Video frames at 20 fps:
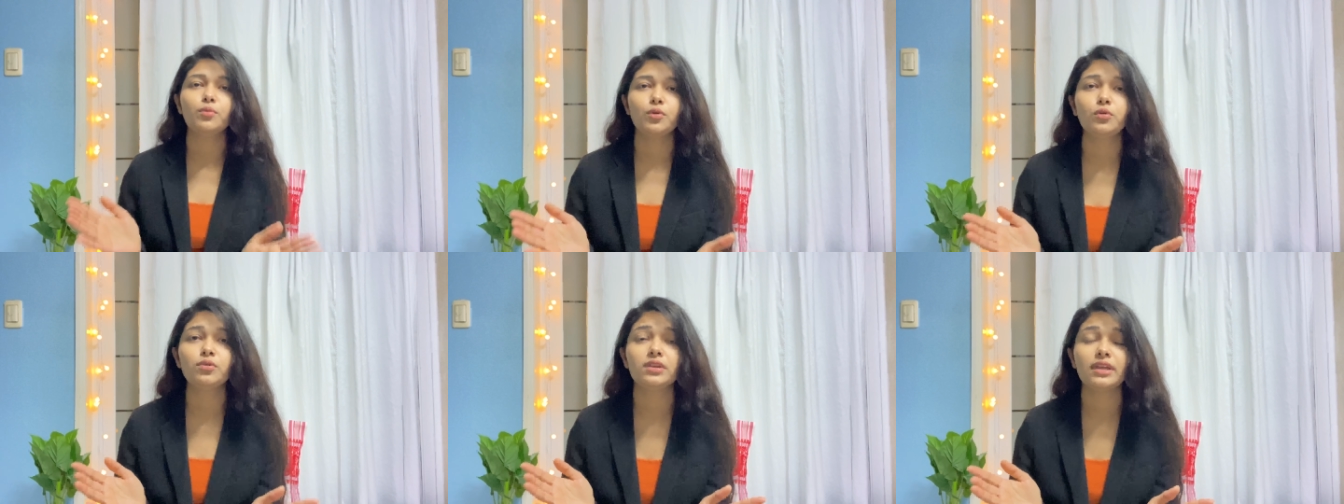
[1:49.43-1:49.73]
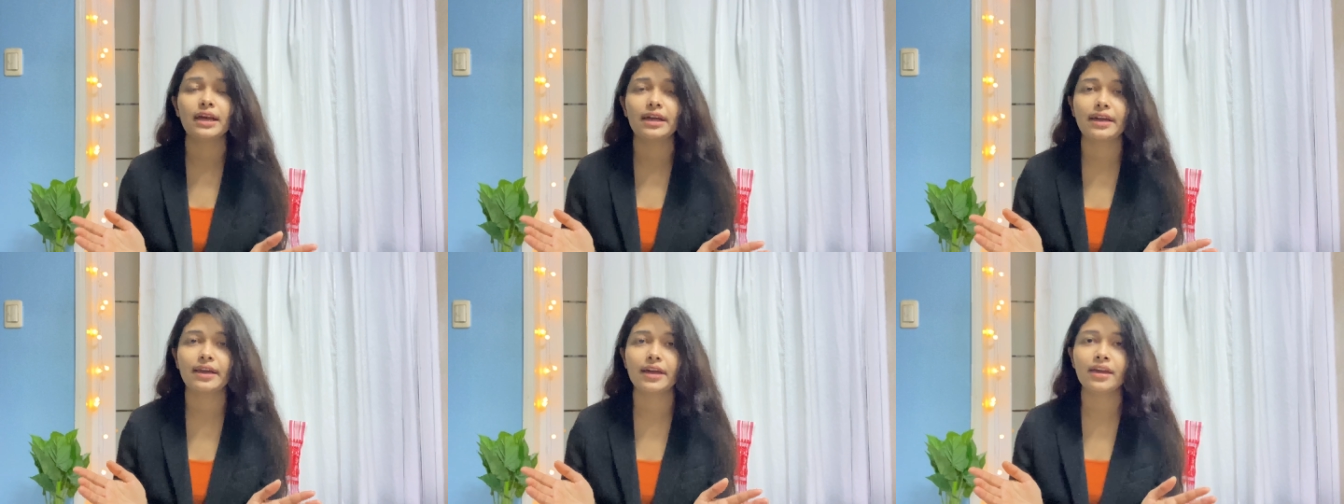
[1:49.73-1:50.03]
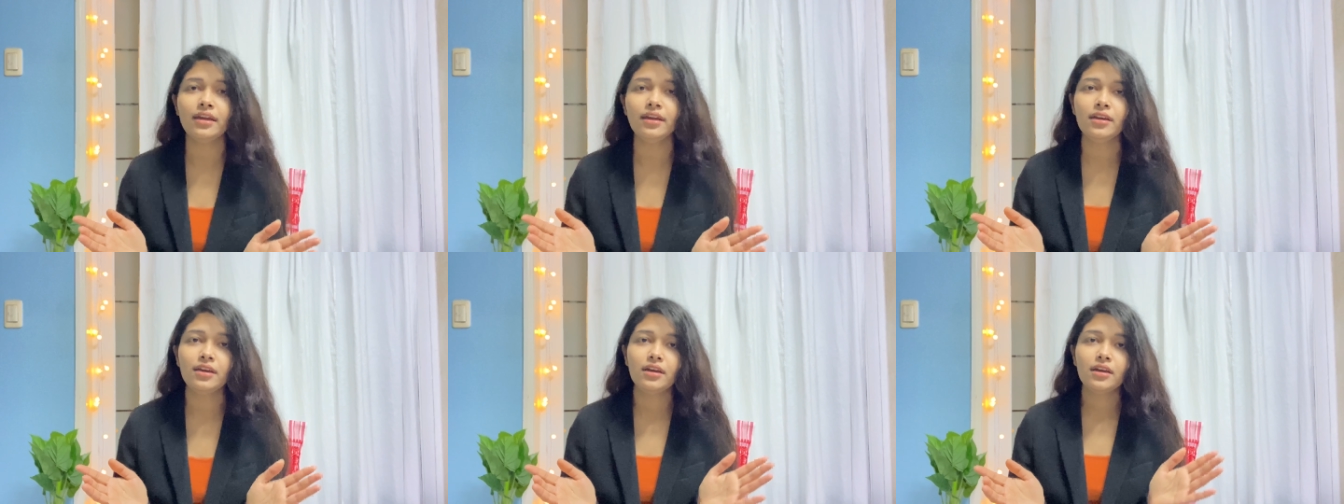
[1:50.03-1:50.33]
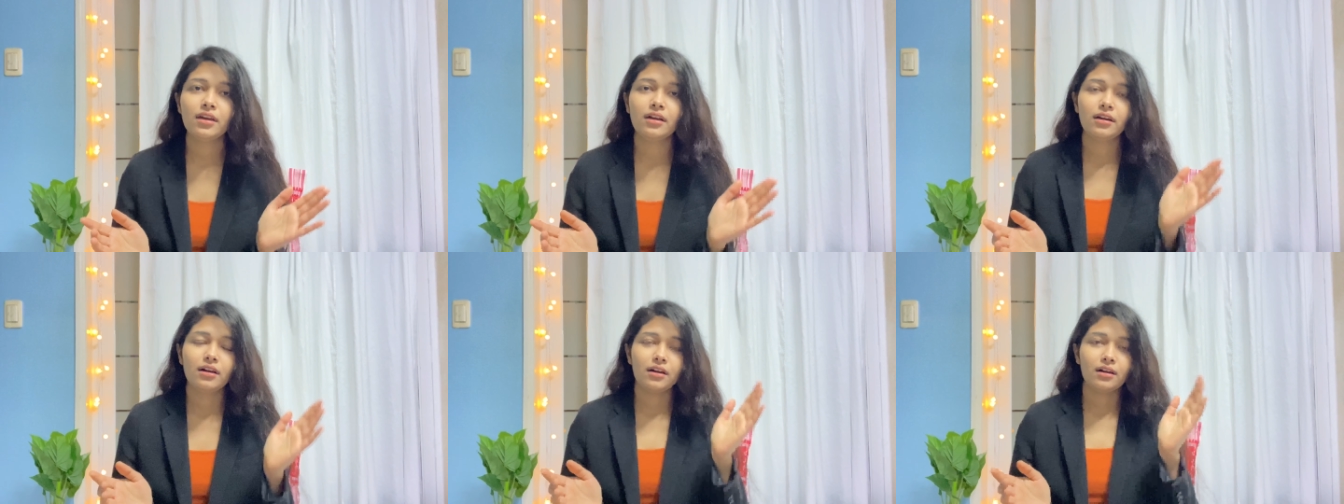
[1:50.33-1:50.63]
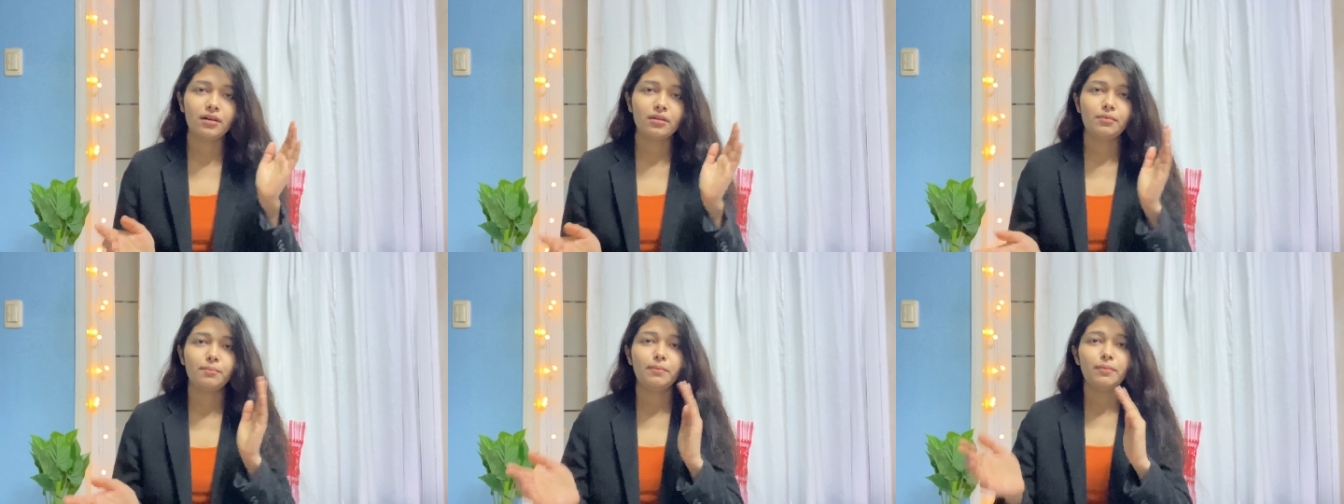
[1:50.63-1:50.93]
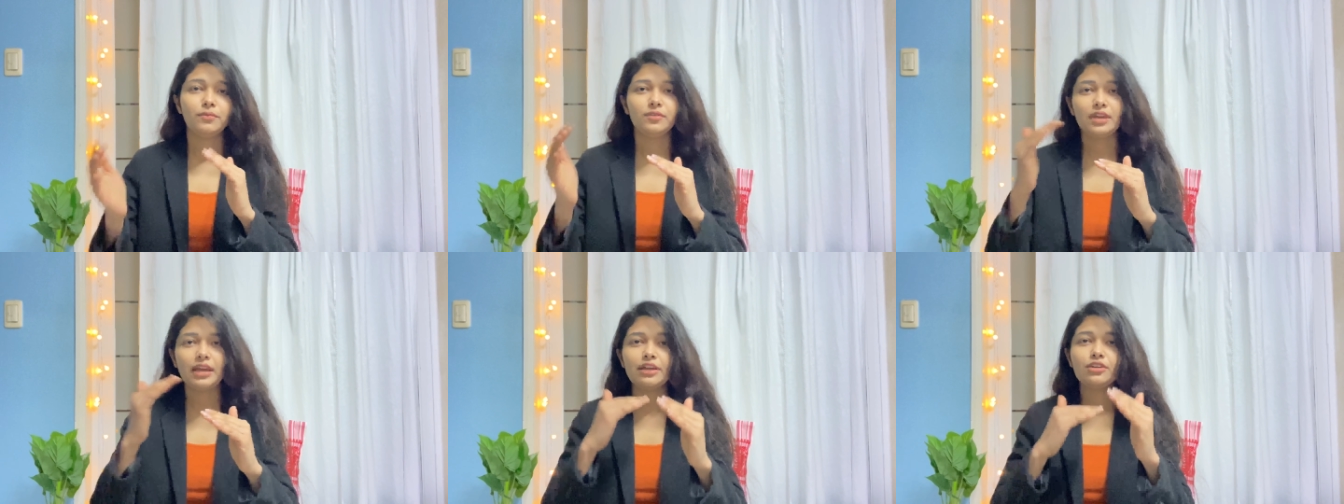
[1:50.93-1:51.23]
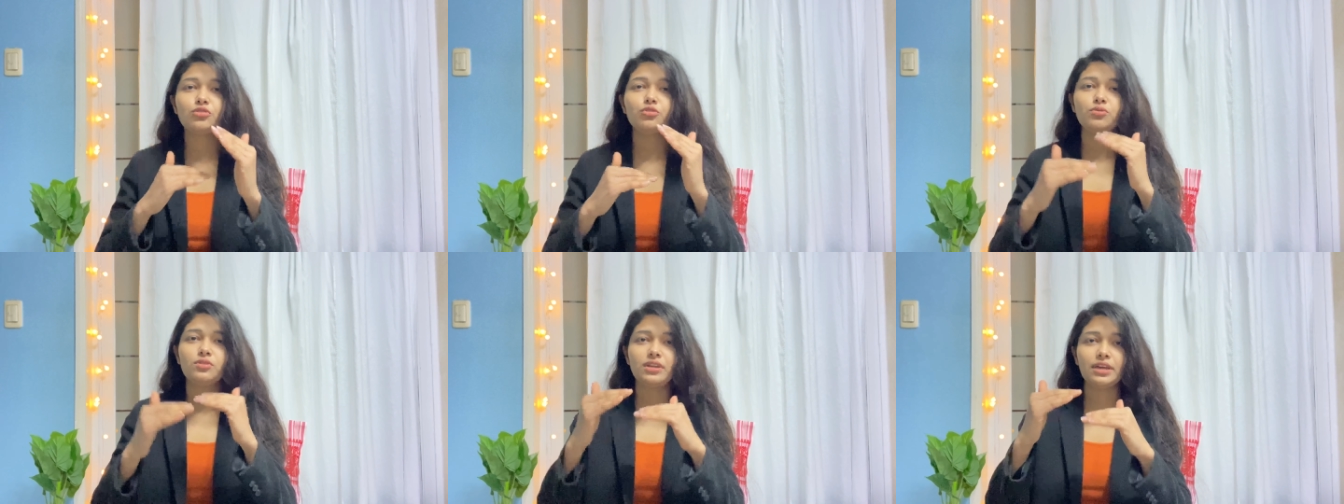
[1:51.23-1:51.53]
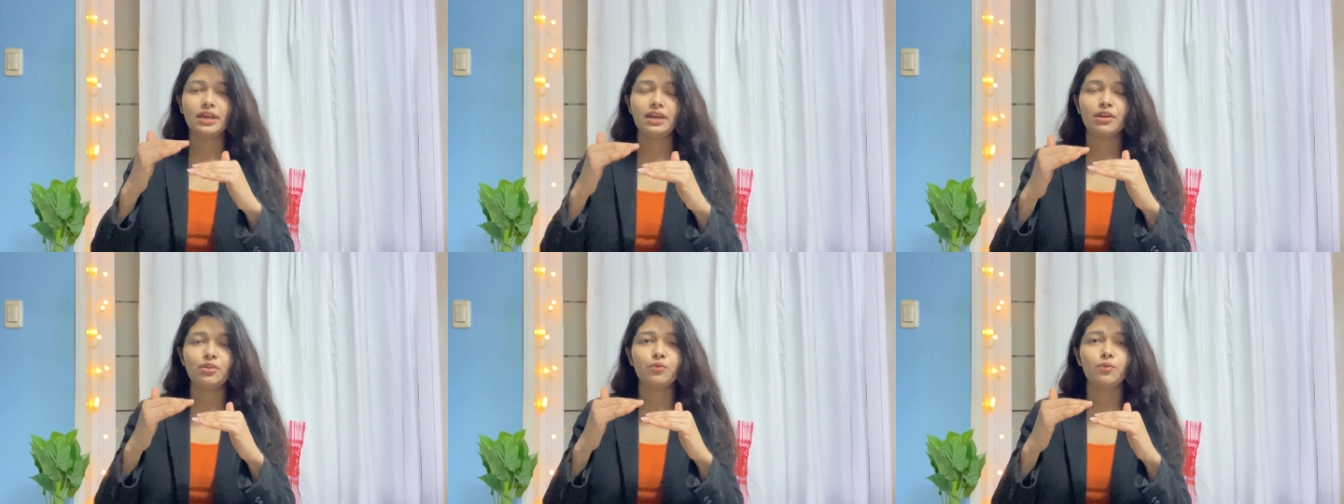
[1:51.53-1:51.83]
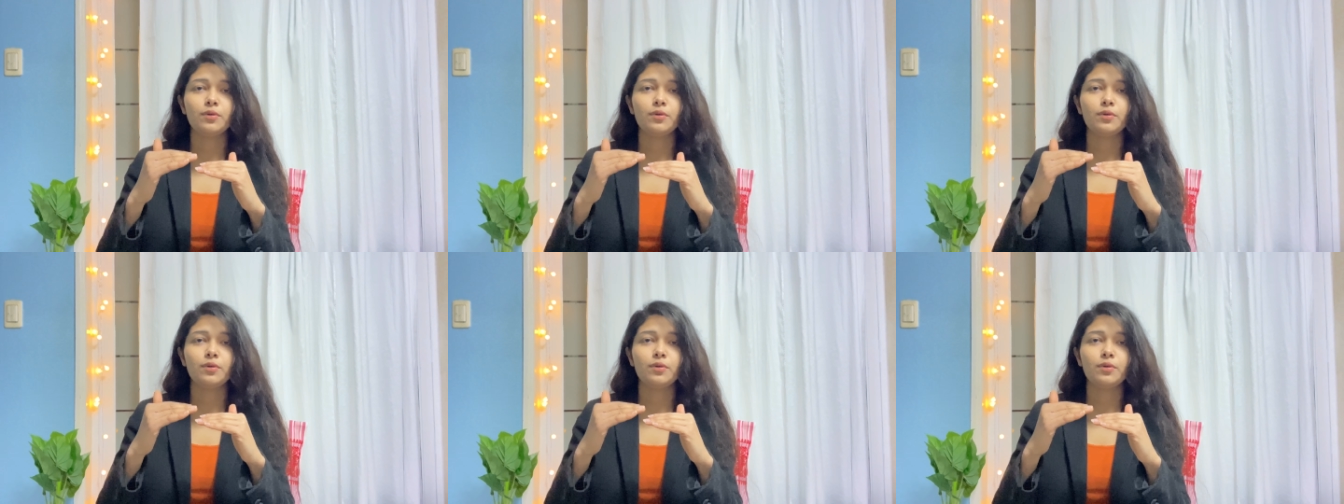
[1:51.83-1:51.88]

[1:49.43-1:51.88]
bahut day to day